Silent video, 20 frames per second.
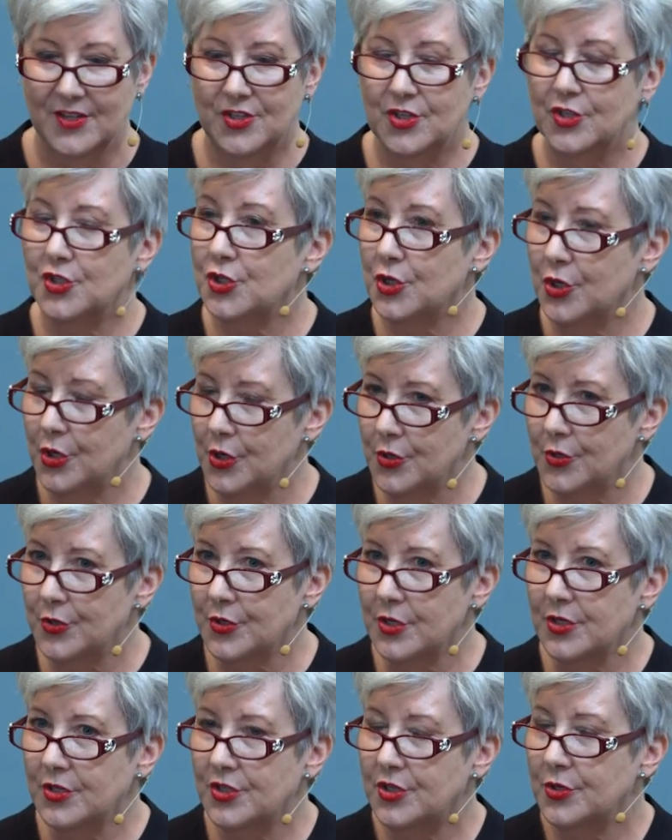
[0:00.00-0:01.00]
to
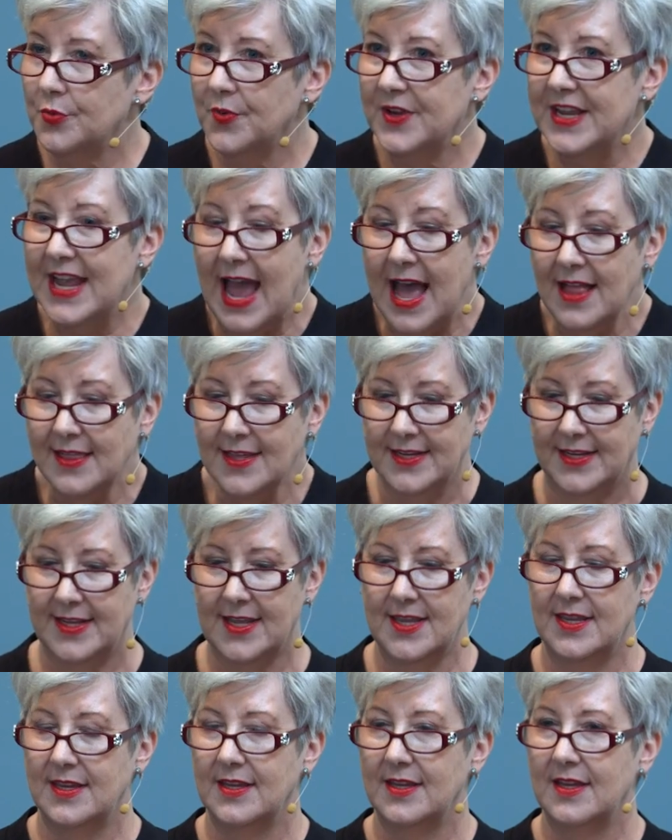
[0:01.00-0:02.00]
turn to
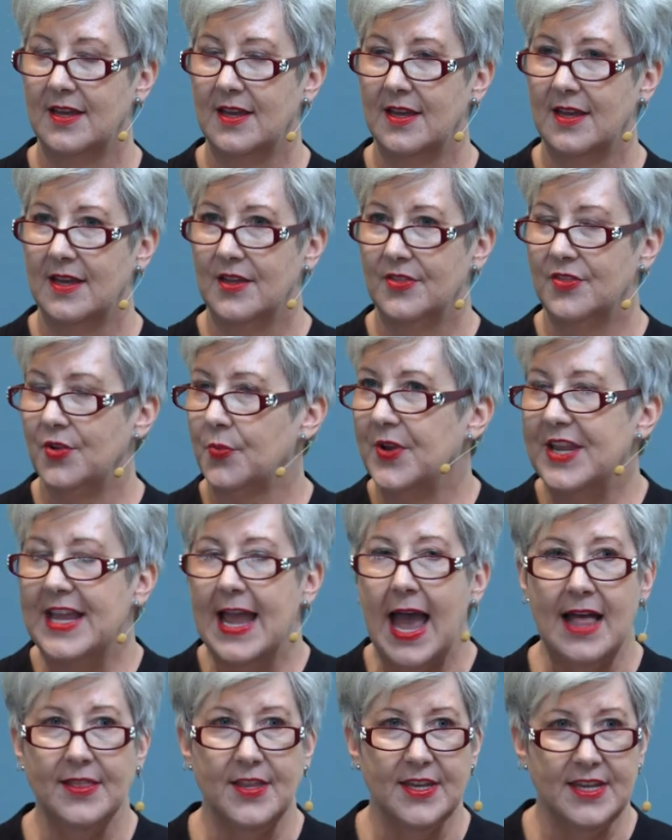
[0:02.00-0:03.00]
reality, the
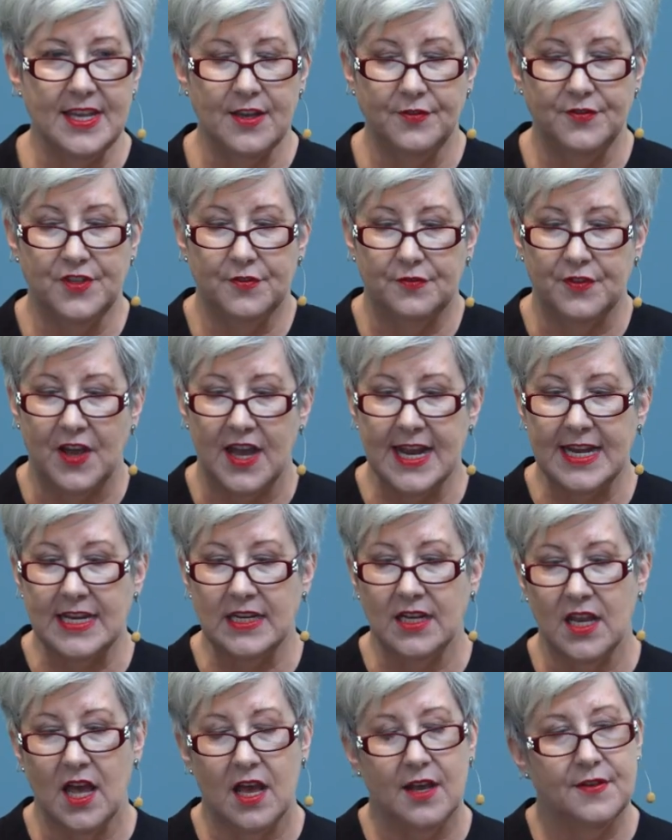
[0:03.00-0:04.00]
reality of
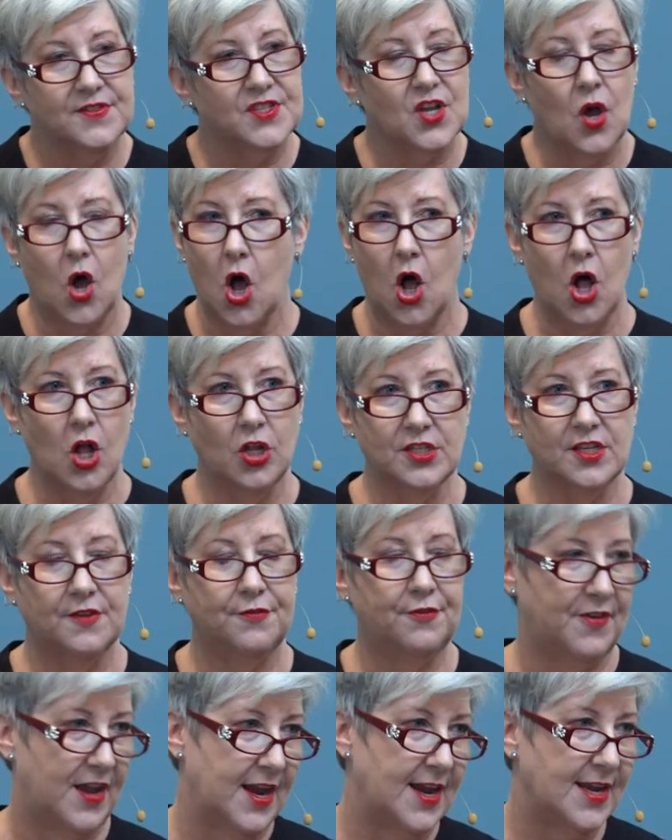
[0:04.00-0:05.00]
divine love's
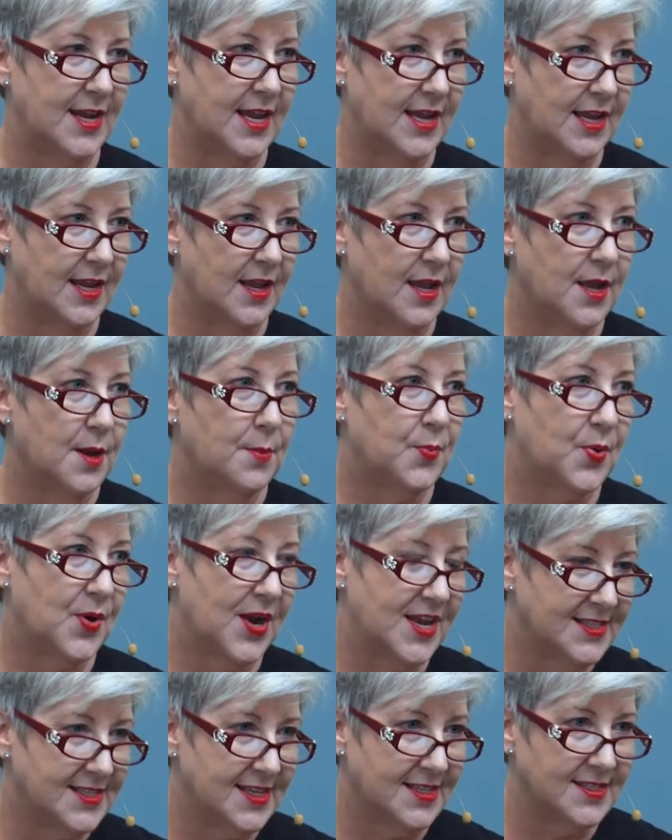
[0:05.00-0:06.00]
all-defining
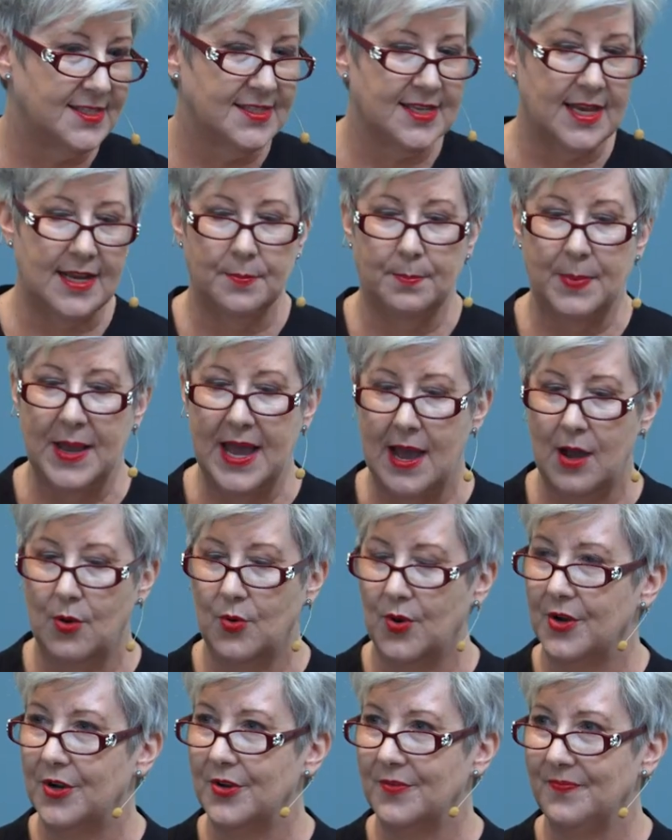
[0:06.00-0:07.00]
presence and
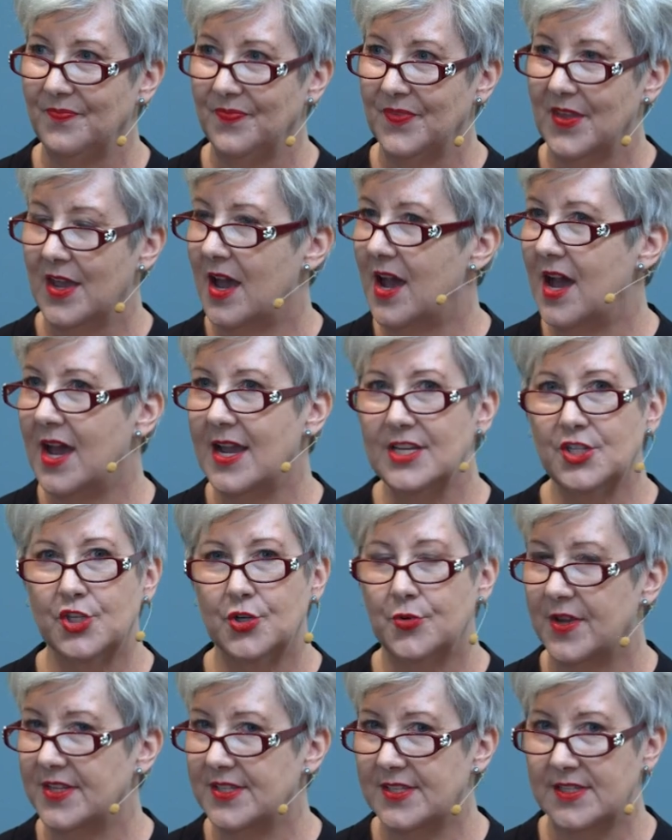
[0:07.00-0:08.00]
power. I
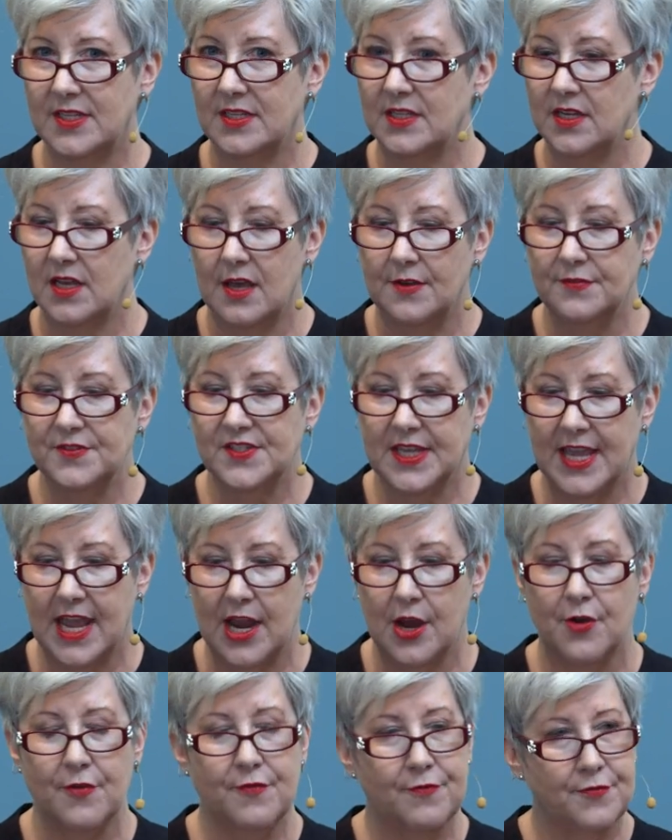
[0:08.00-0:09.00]
trusted love's
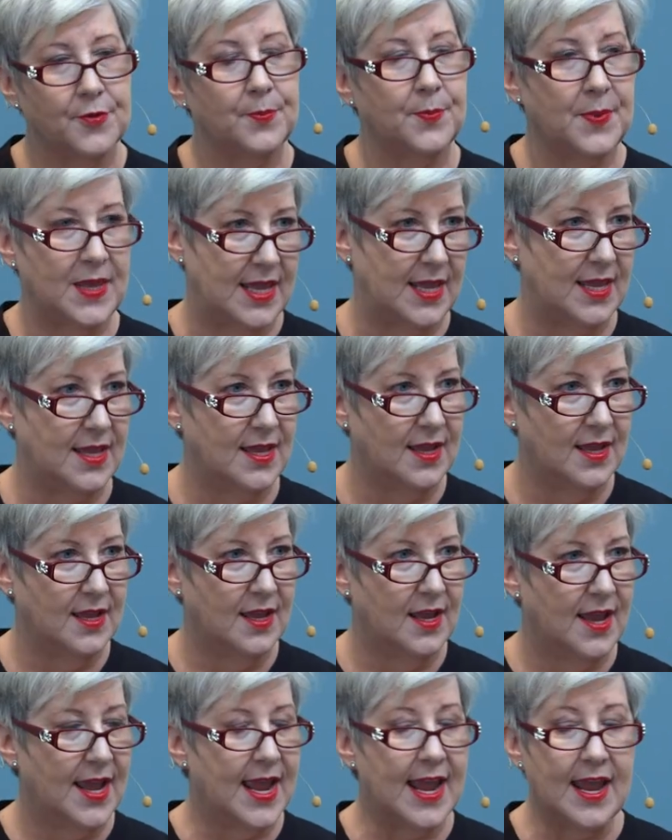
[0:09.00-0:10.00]
care for me
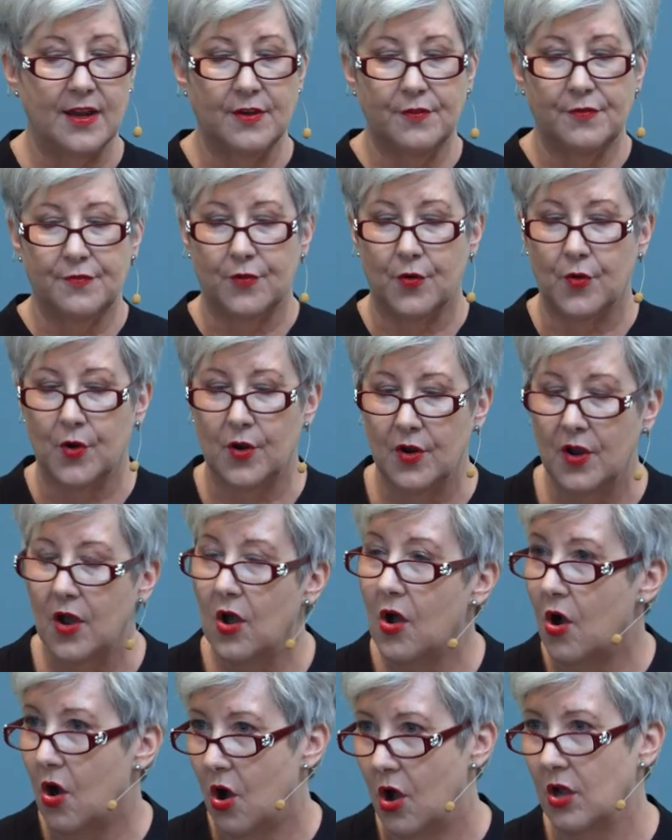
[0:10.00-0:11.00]
and for
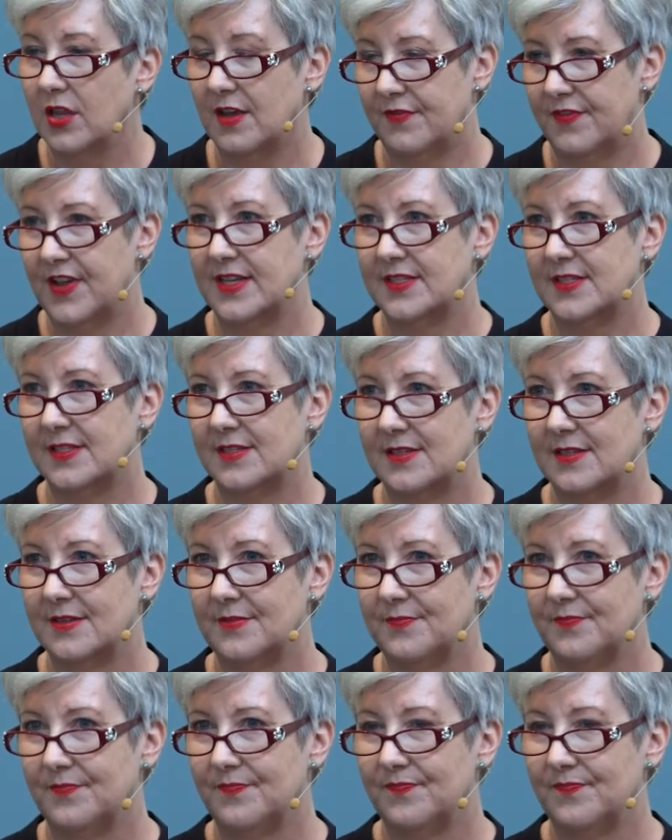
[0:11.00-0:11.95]
all of us.